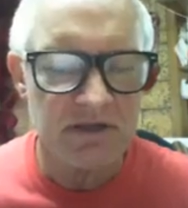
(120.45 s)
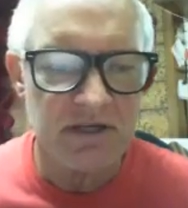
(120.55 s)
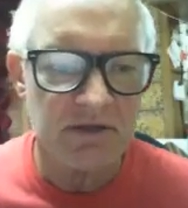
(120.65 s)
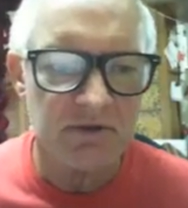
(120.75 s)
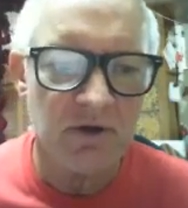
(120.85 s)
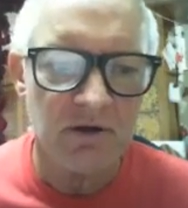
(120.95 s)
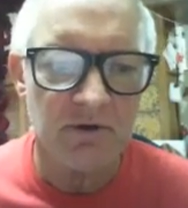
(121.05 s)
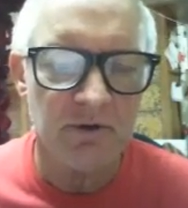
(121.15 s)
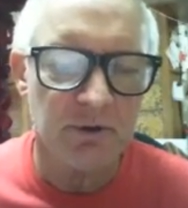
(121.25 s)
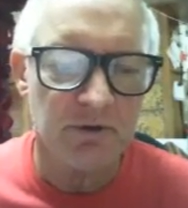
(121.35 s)
saying
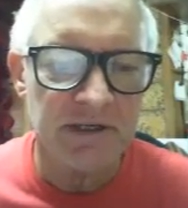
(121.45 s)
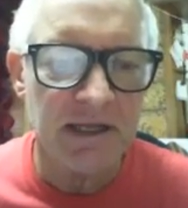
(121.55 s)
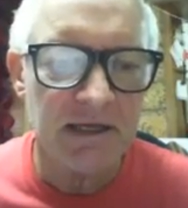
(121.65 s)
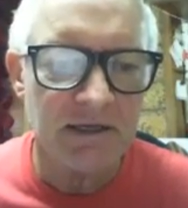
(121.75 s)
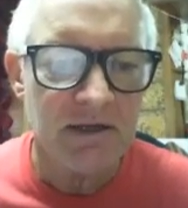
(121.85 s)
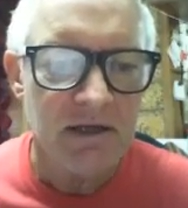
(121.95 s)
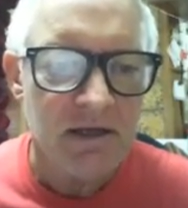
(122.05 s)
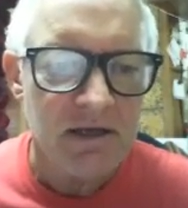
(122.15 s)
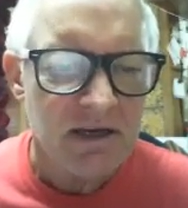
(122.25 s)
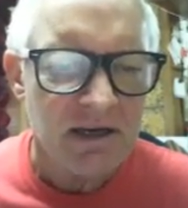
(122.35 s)
239,
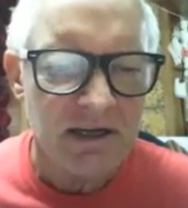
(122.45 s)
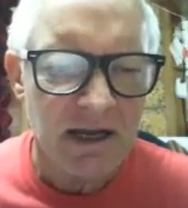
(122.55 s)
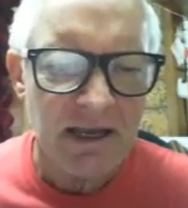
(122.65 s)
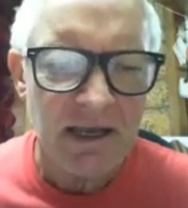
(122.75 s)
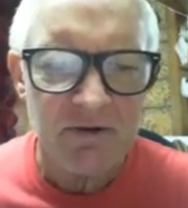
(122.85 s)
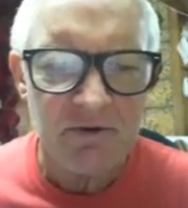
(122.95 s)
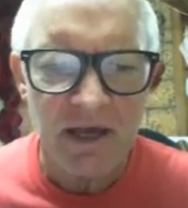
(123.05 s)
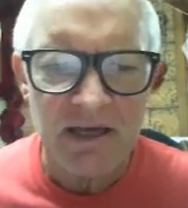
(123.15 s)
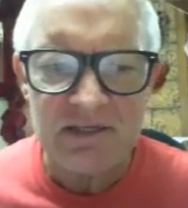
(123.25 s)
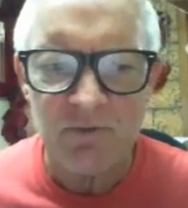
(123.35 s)
and I had to
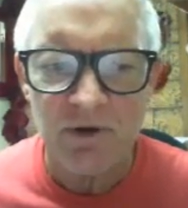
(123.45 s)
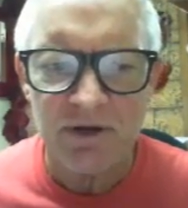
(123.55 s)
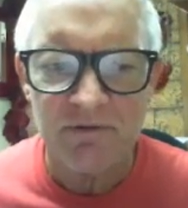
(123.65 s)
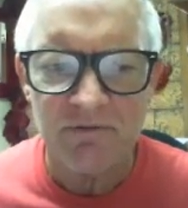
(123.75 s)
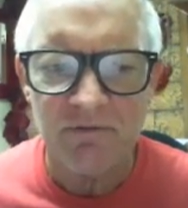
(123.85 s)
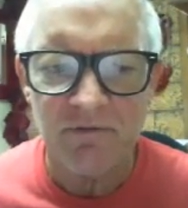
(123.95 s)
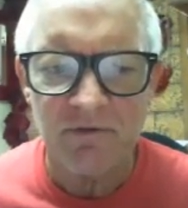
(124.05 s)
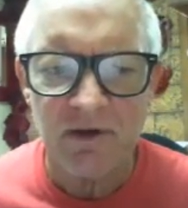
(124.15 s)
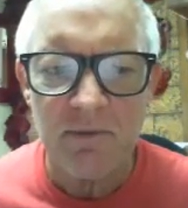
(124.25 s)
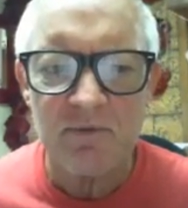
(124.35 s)
ask what have
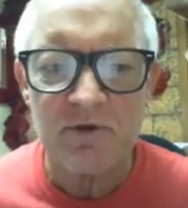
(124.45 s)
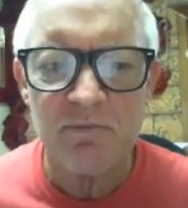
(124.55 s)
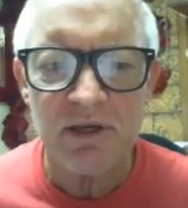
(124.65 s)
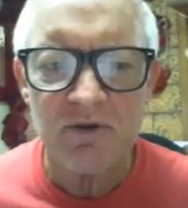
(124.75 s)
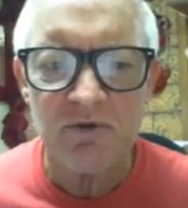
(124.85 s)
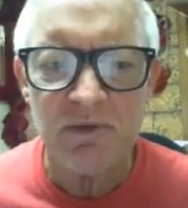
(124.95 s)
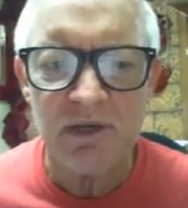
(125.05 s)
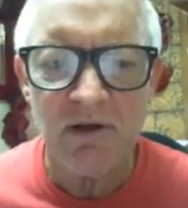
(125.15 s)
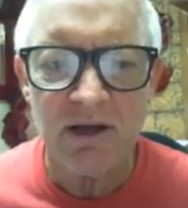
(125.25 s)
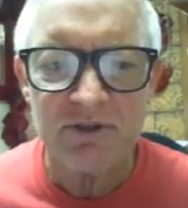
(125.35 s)
come to be to me
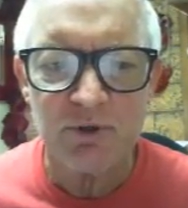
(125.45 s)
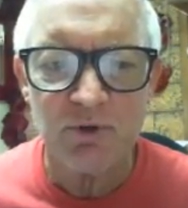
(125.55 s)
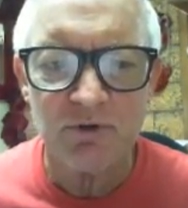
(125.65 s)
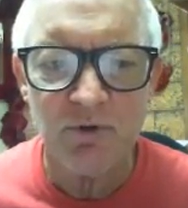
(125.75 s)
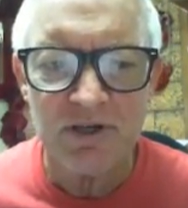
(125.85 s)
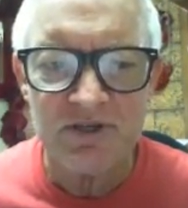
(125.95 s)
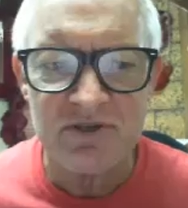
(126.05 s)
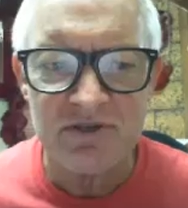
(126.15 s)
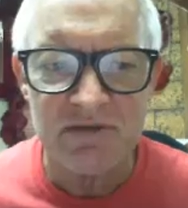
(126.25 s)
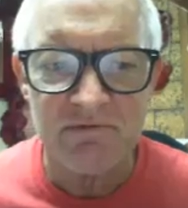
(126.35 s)
logical
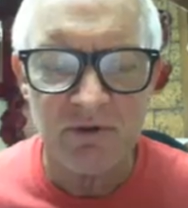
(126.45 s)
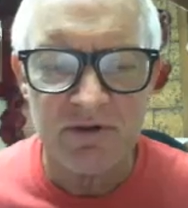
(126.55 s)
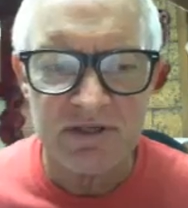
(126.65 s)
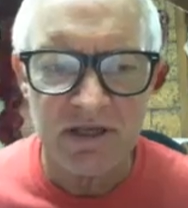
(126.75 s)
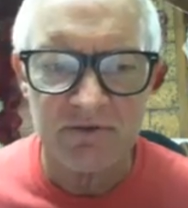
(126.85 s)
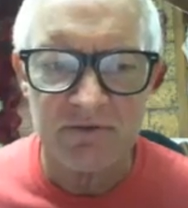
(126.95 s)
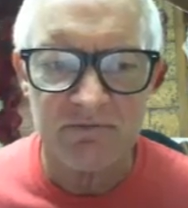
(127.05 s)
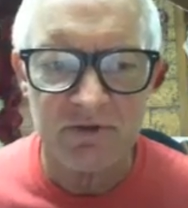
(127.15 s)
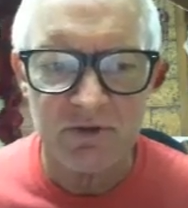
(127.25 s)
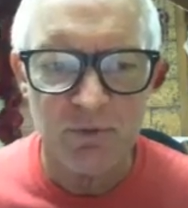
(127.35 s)
questions, even though they sound
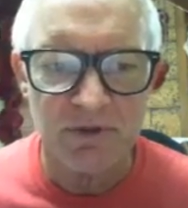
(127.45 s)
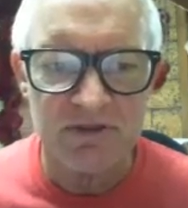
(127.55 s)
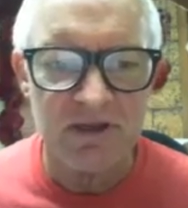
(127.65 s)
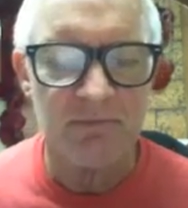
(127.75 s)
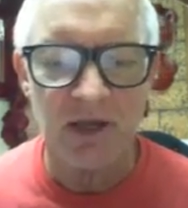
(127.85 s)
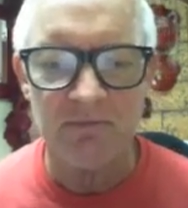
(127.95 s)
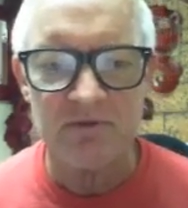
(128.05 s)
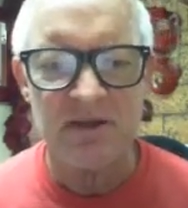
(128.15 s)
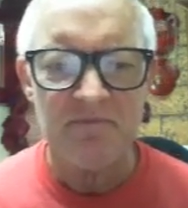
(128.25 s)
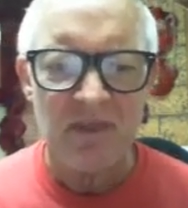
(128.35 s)
stupid sometimes.
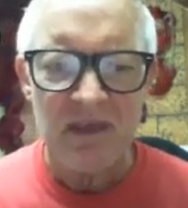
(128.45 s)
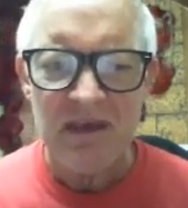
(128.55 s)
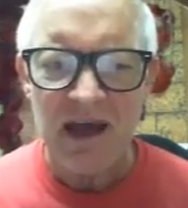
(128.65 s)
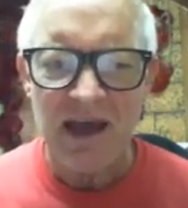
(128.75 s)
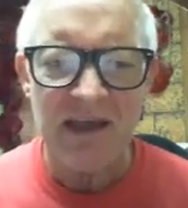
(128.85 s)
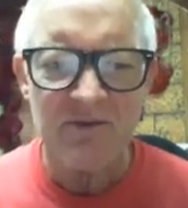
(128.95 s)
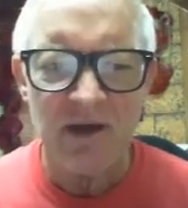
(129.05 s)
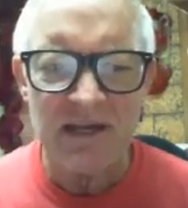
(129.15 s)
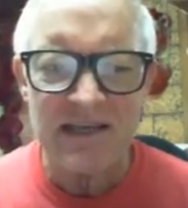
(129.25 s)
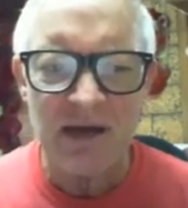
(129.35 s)
I had to
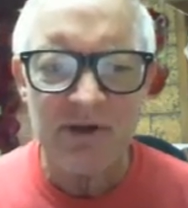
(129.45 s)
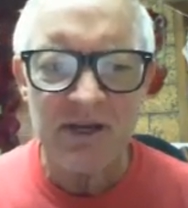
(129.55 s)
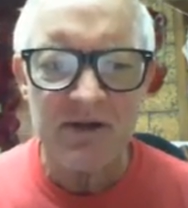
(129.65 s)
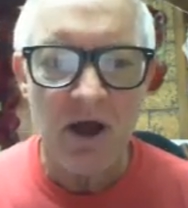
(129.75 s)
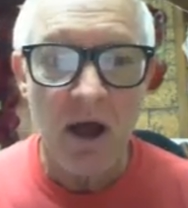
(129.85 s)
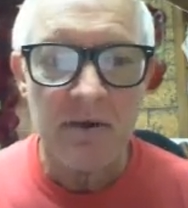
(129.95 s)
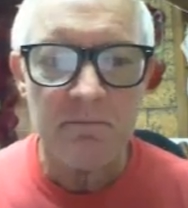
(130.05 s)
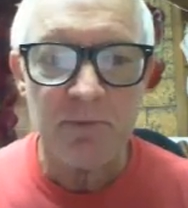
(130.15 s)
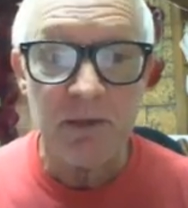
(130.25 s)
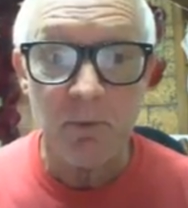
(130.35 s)
ask how many
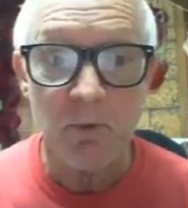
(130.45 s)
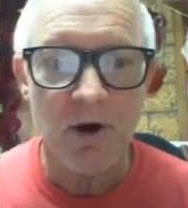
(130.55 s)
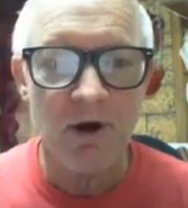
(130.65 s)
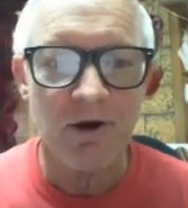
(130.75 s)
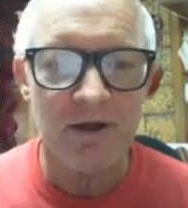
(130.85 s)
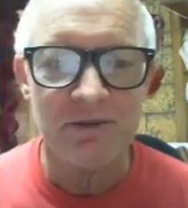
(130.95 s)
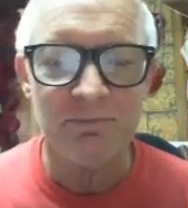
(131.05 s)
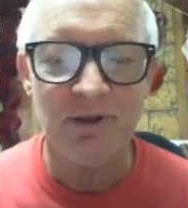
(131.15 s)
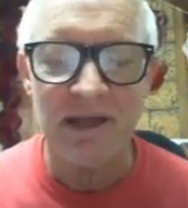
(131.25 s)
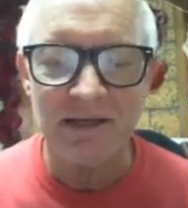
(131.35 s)
non-people were on the
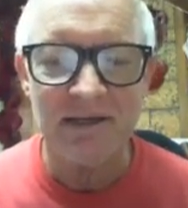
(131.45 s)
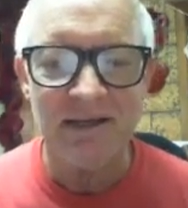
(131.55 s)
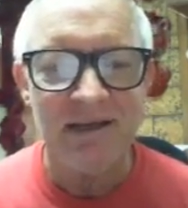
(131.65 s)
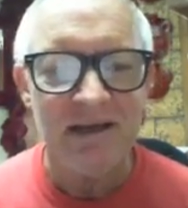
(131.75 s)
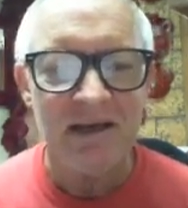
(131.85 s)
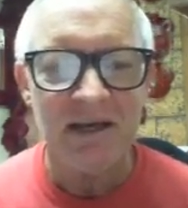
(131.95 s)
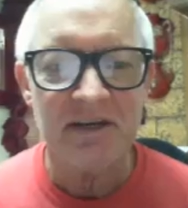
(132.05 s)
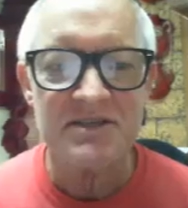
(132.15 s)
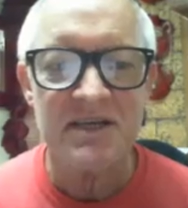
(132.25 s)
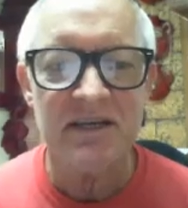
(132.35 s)
plane, and it
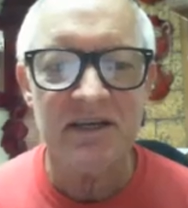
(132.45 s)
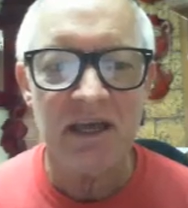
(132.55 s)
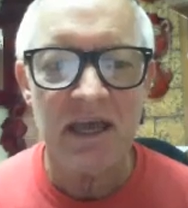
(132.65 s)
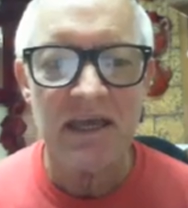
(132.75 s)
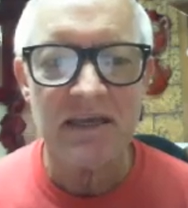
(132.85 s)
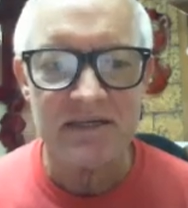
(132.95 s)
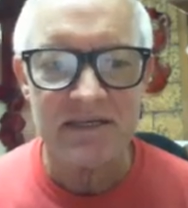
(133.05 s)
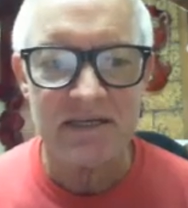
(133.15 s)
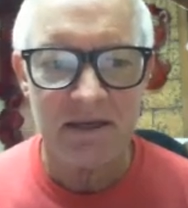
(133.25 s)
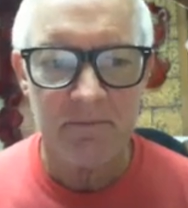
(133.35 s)
said
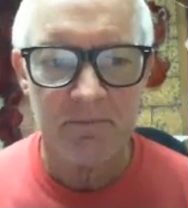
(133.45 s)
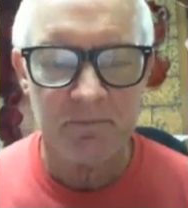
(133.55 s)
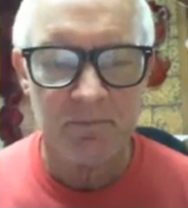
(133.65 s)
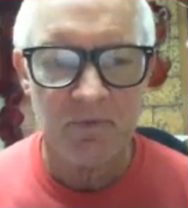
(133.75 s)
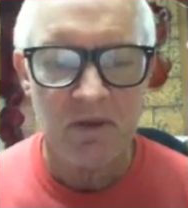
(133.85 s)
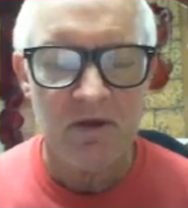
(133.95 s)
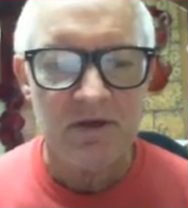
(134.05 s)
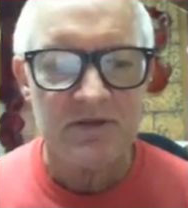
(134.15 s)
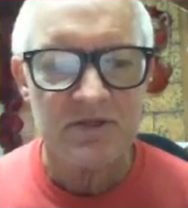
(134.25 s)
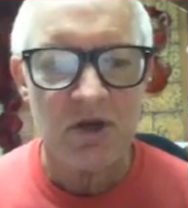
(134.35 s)
8.
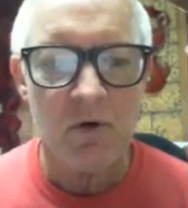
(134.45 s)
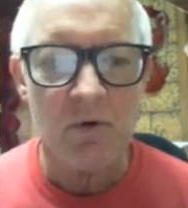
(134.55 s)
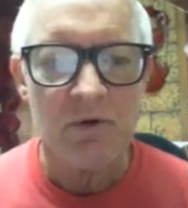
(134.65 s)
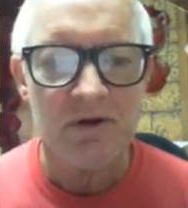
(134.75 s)
So,